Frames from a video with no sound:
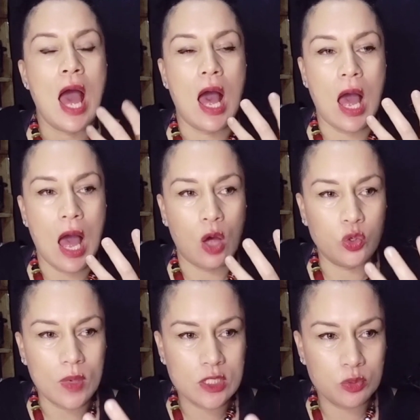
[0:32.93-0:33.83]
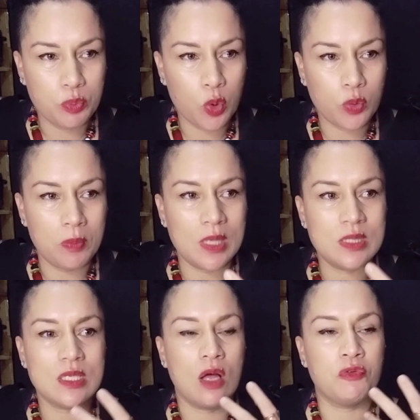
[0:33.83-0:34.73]
How do I support
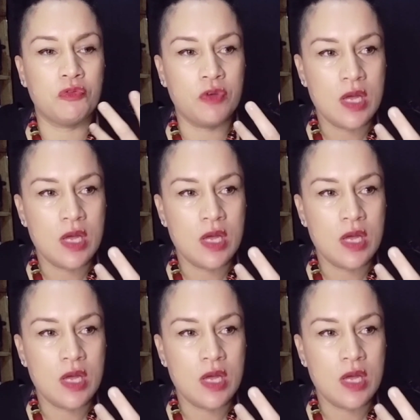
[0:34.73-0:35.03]
myself,